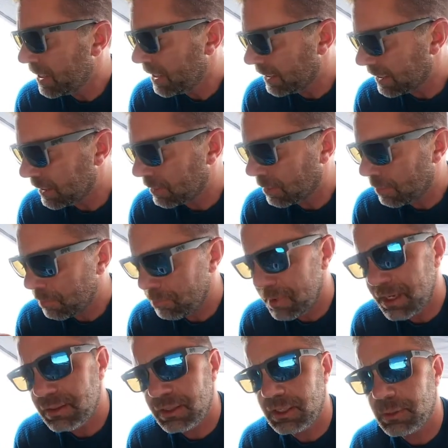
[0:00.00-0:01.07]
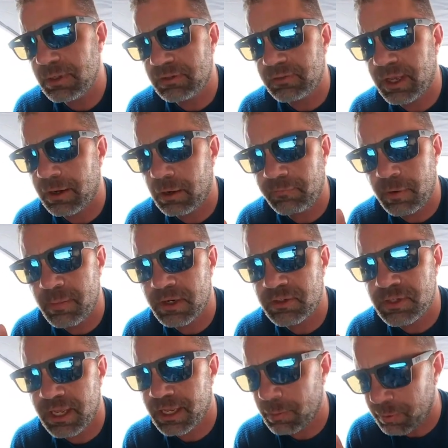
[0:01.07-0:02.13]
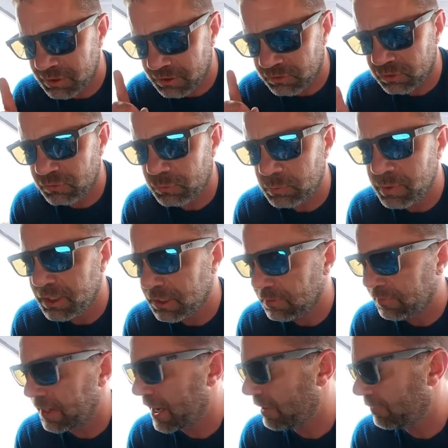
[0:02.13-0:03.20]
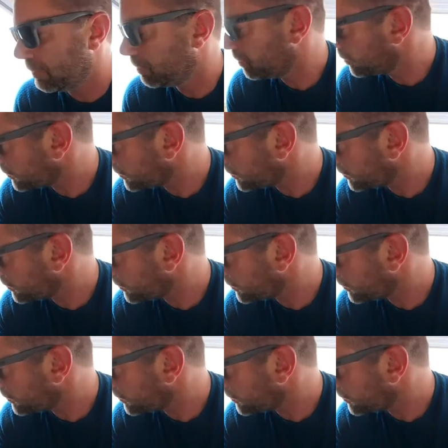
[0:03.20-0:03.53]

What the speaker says: Again, made in the USA. I don't know if I mentioned that yet, but deserves repeating if I haven't.